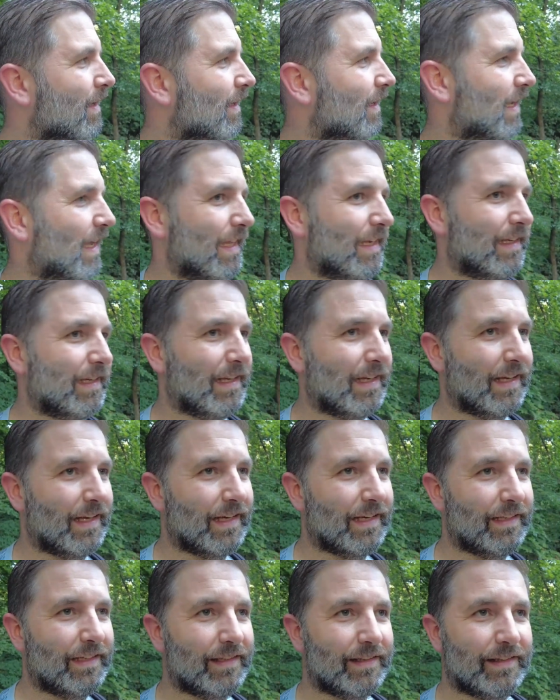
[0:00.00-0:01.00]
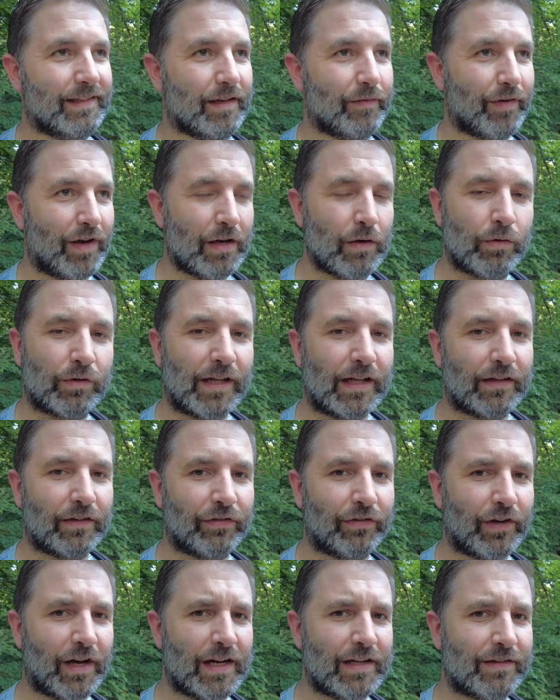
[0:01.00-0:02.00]
And if I looked at the
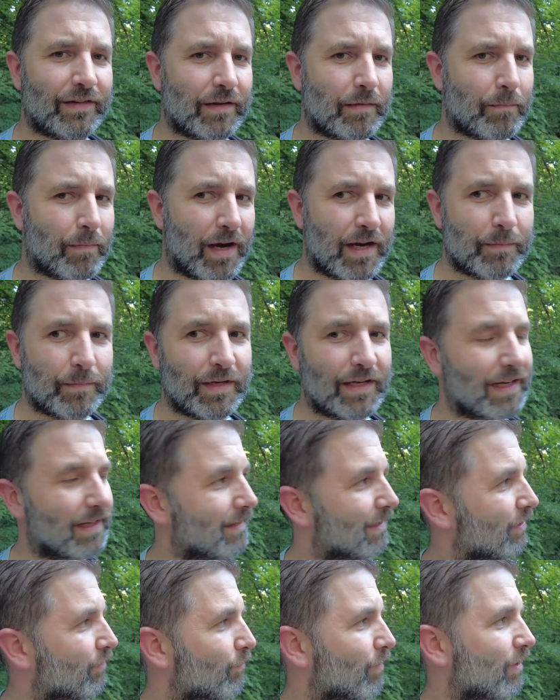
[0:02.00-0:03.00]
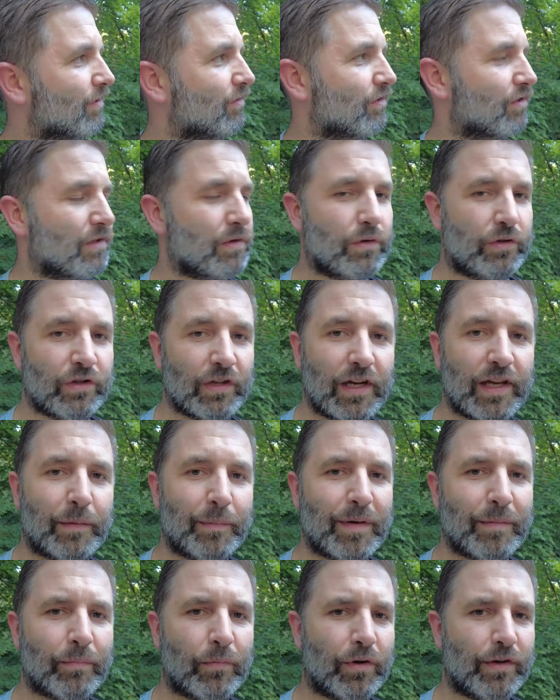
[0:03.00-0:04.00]
signs, it might be that this one just looks a little
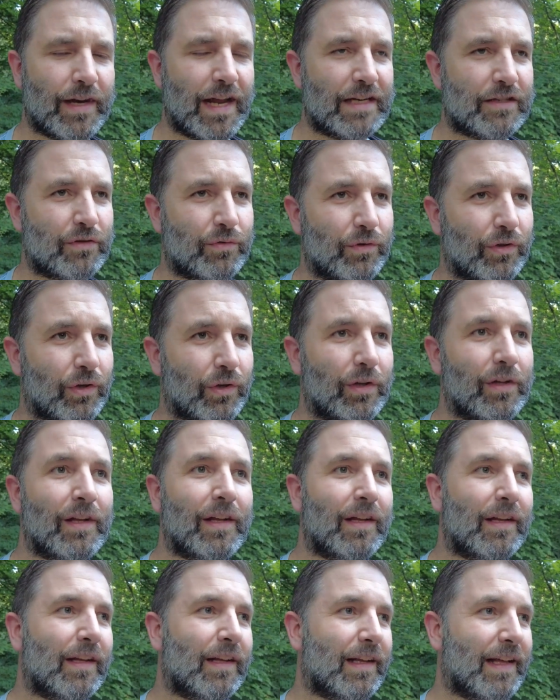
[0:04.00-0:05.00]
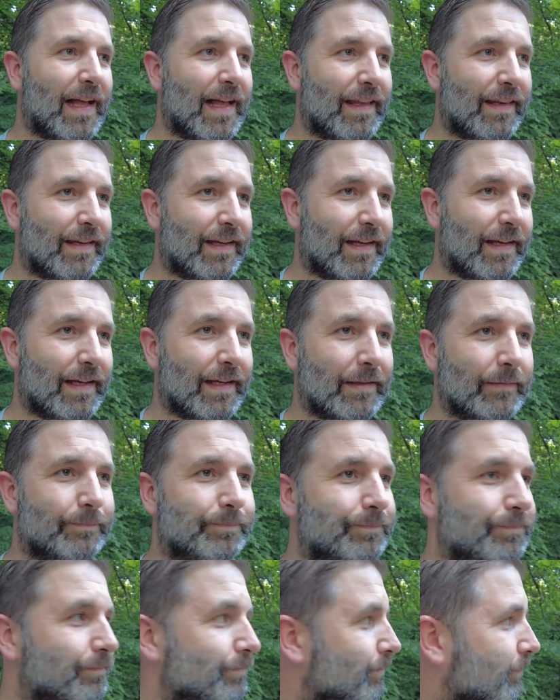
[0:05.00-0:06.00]
bit more natural. And
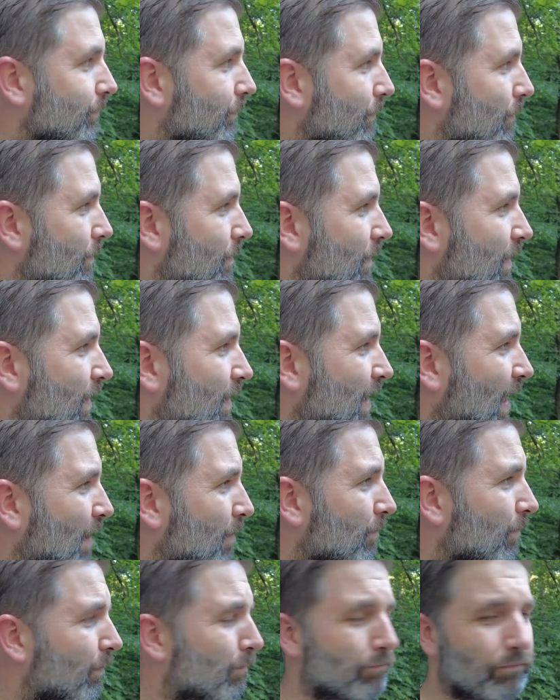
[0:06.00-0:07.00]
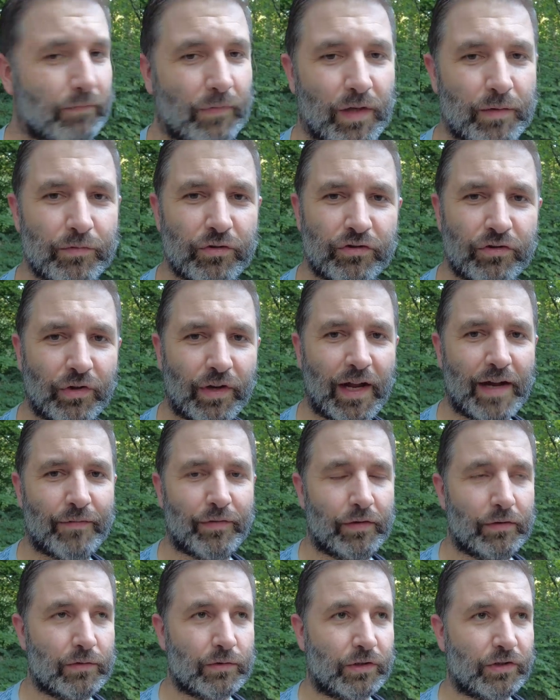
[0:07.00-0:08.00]
yeah, I'm just gonna have a
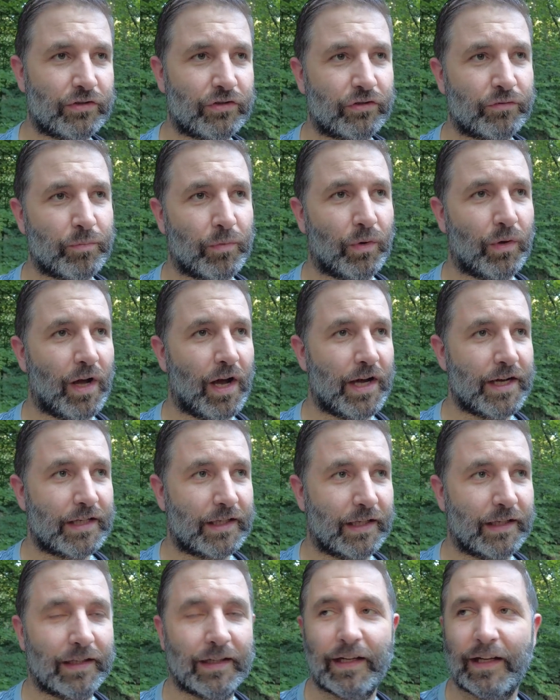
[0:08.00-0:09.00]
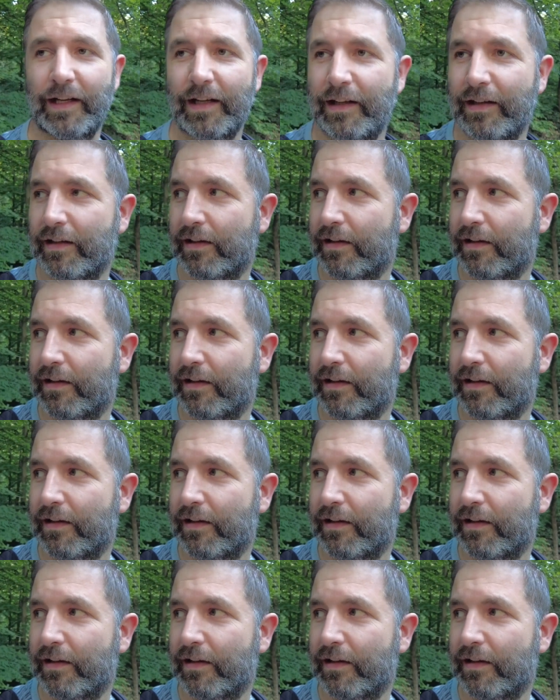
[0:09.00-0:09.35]
look. It's a small hike, and